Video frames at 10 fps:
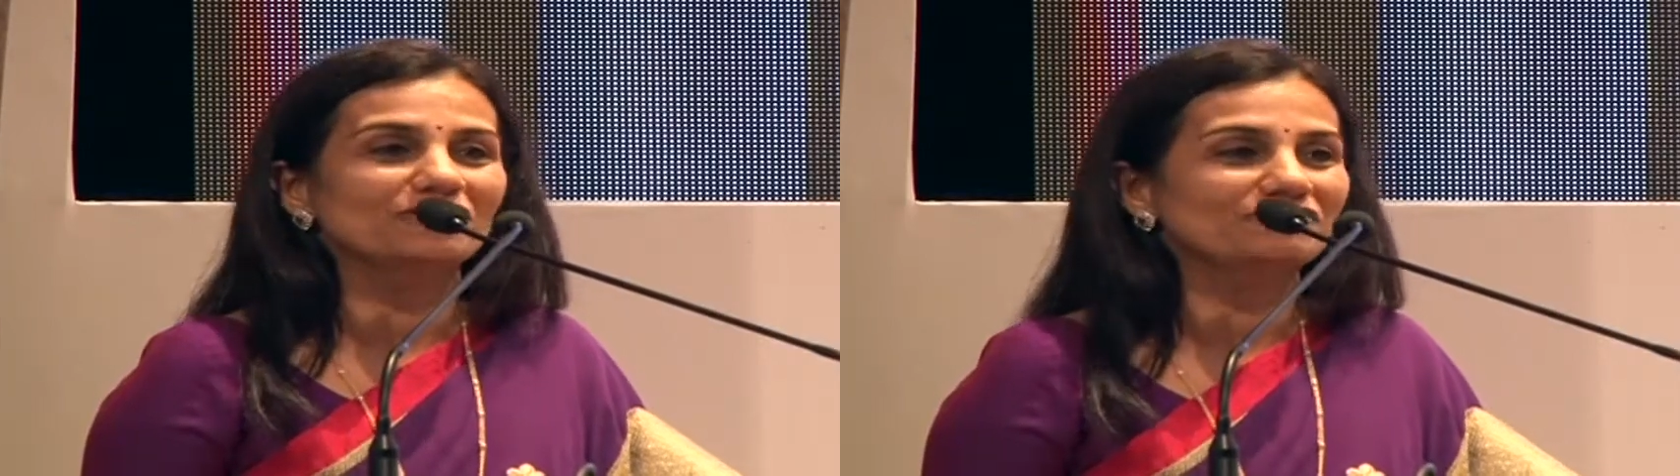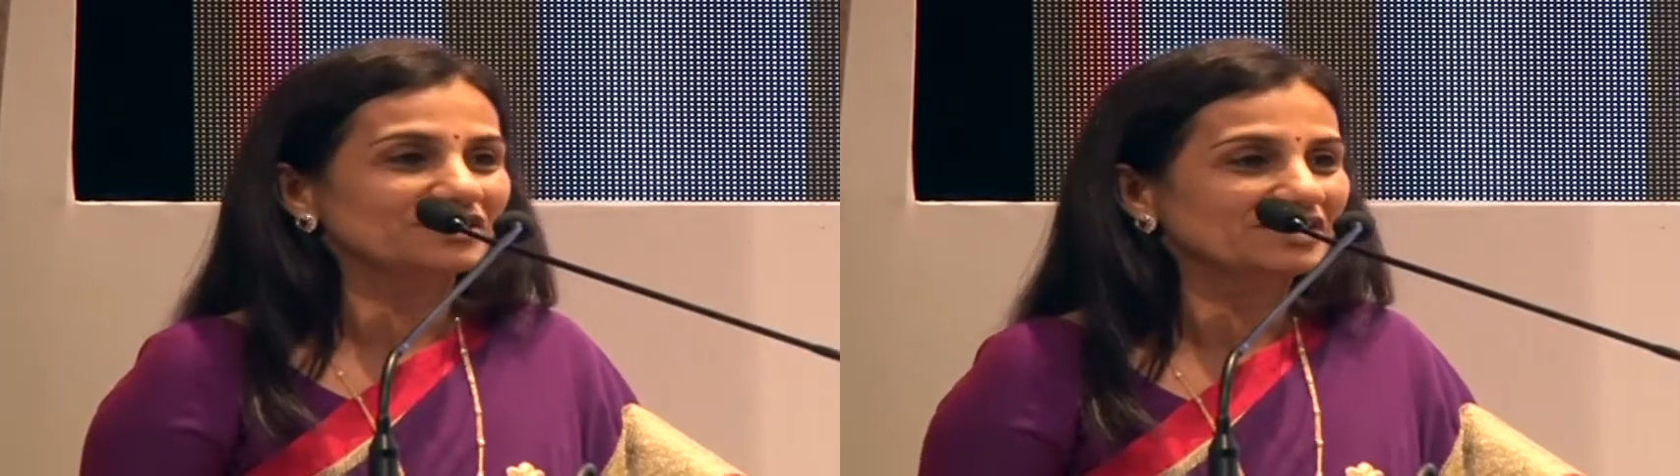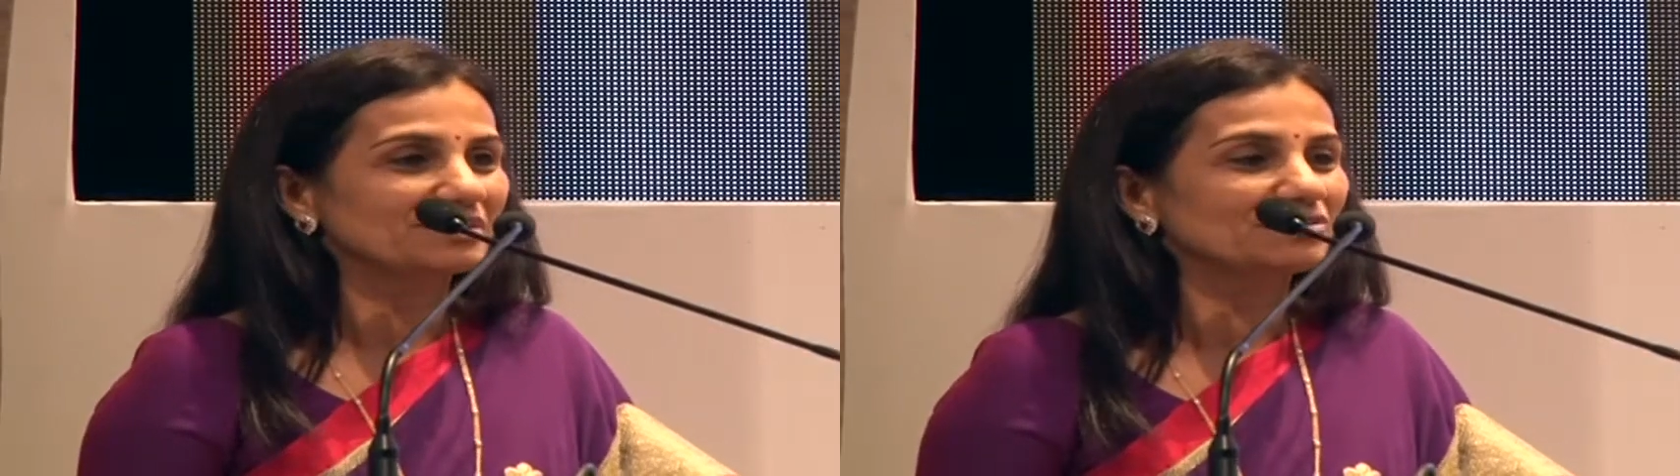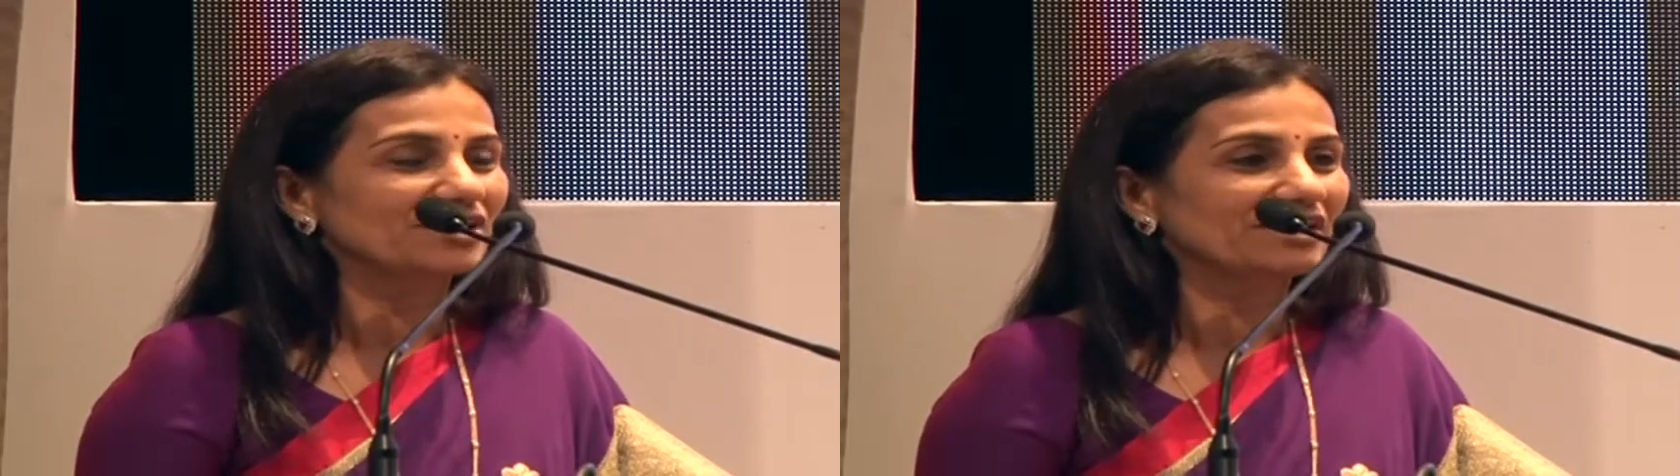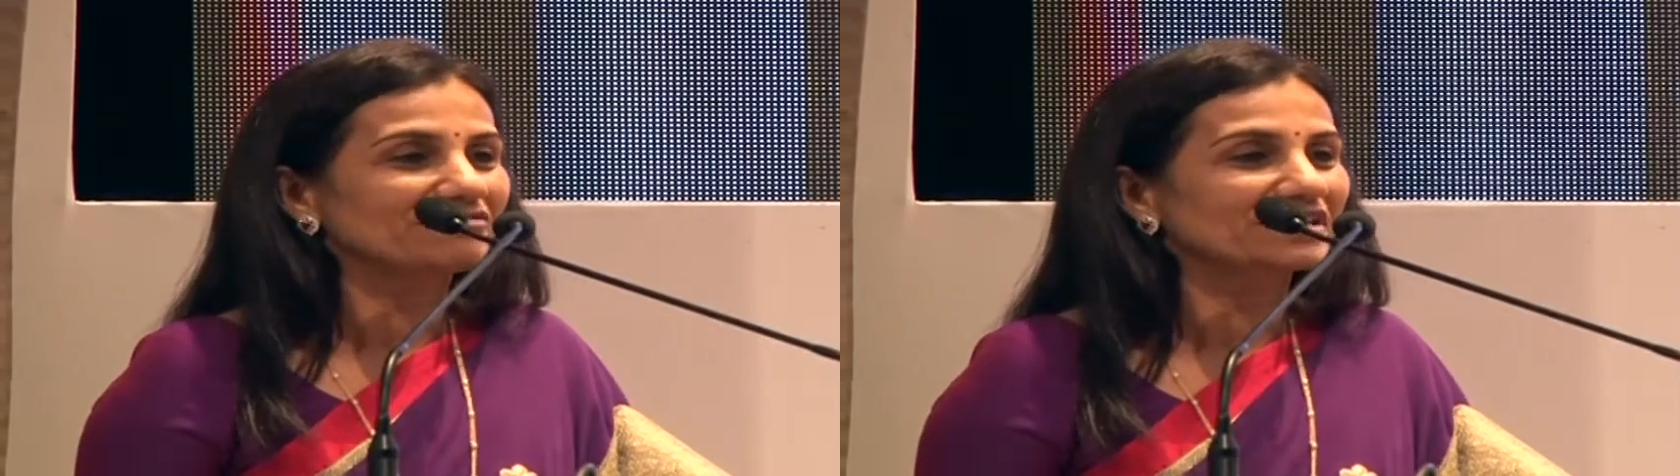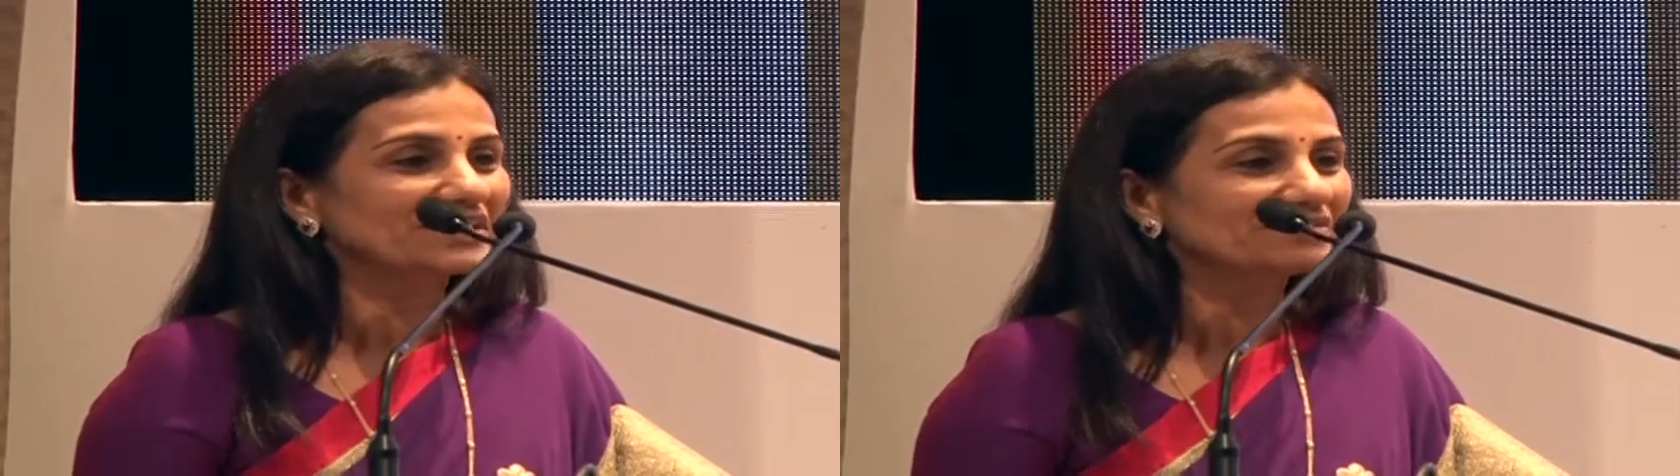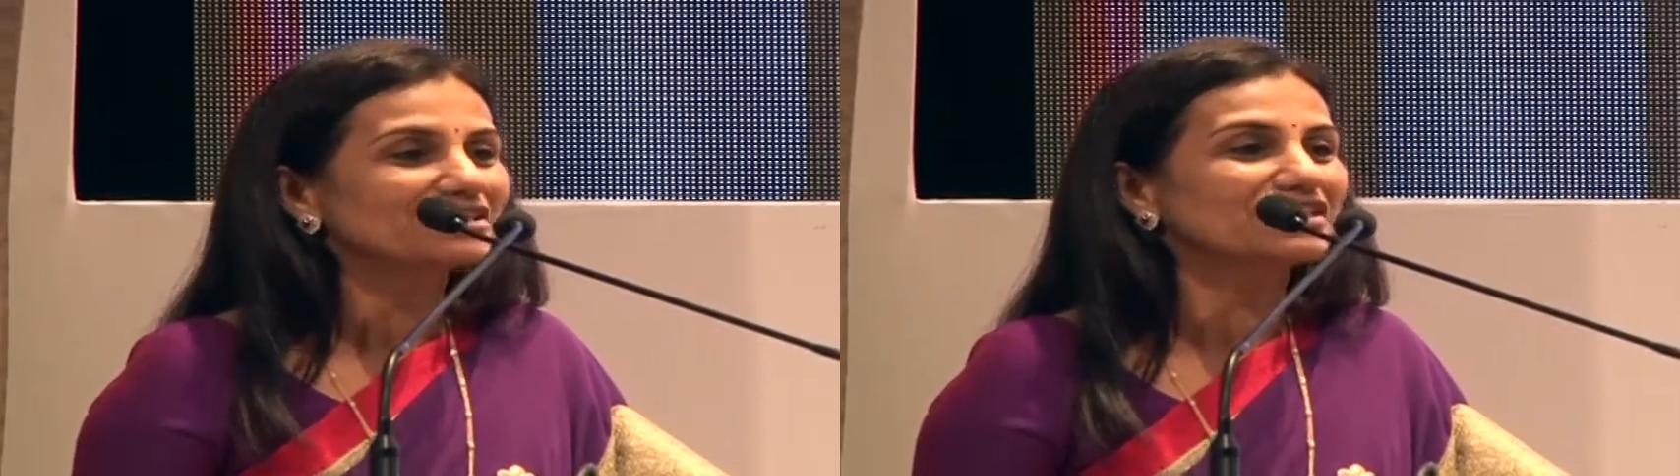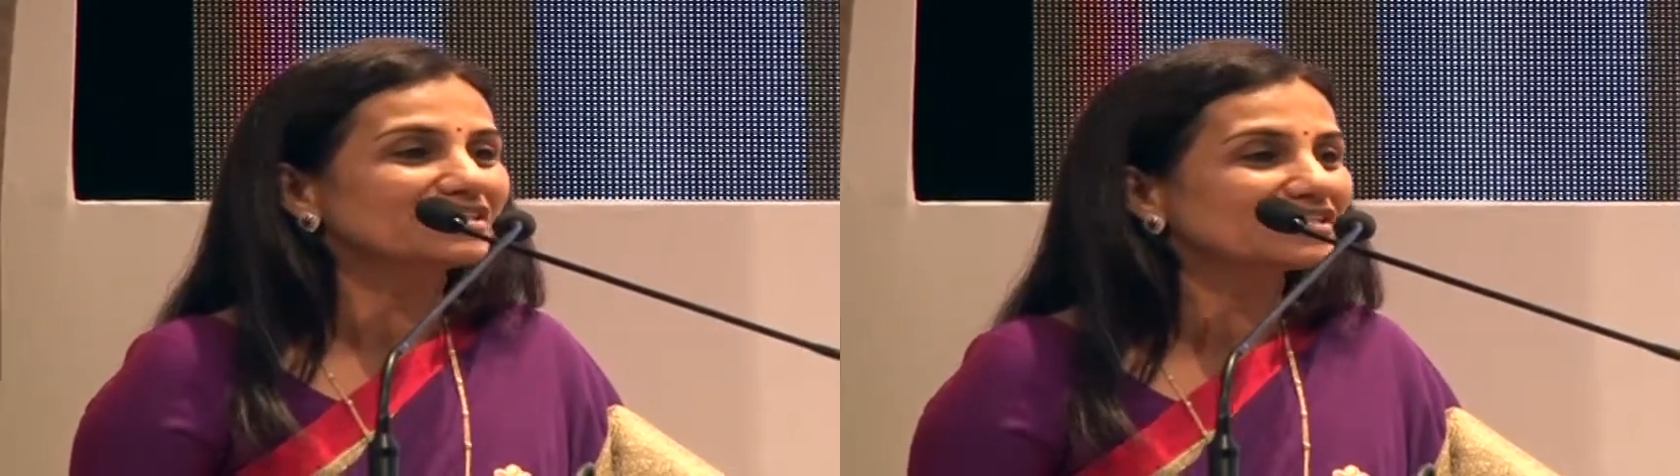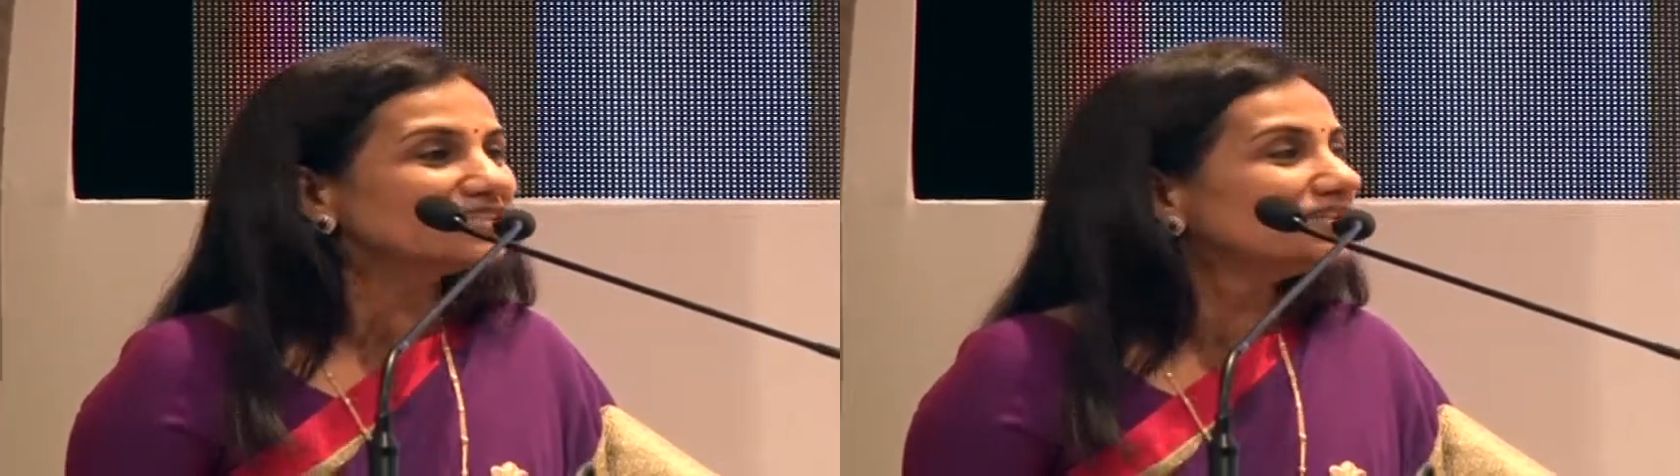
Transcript: of its demographic dividend,